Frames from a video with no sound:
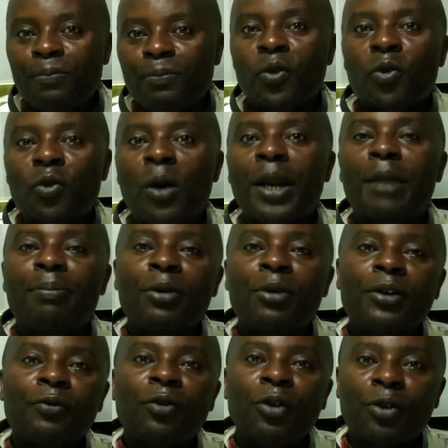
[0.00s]
So under
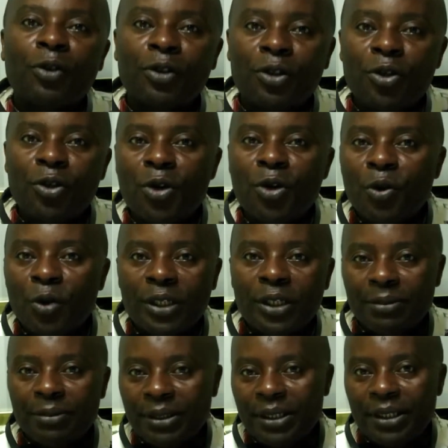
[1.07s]
portfolio theory, what
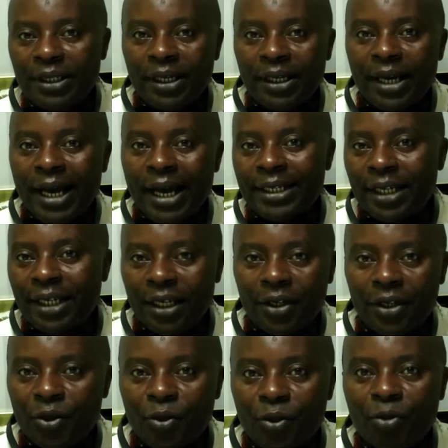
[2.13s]
am I telling
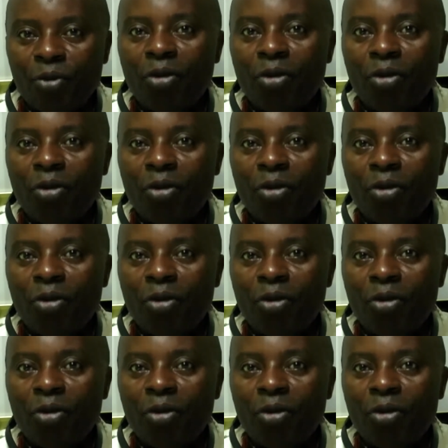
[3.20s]
you?